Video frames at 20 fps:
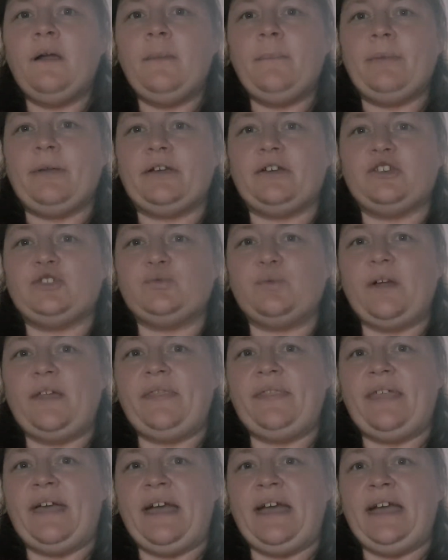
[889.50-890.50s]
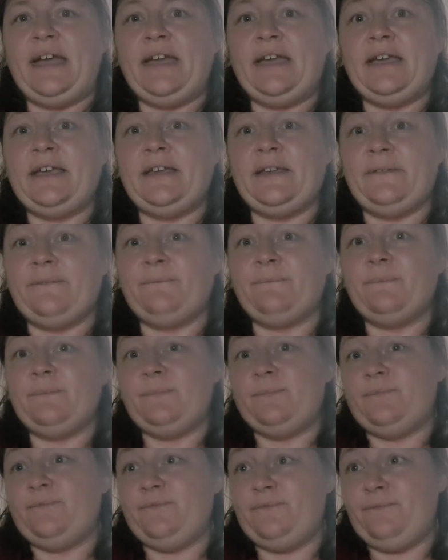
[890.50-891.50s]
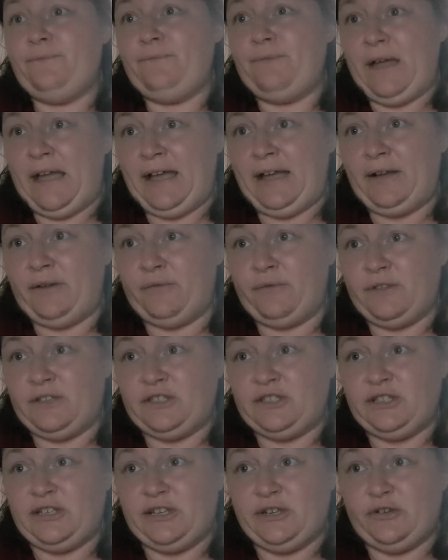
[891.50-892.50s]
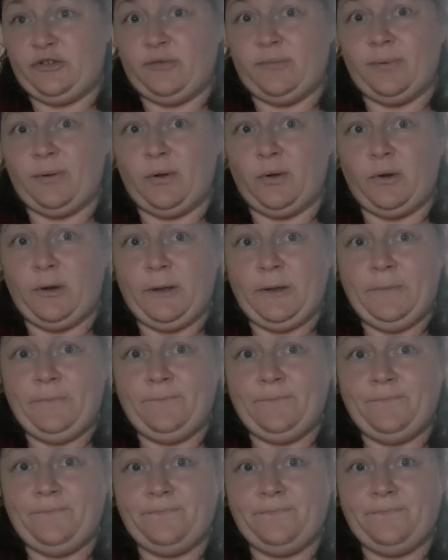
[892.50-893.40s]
Because when they found this little boy,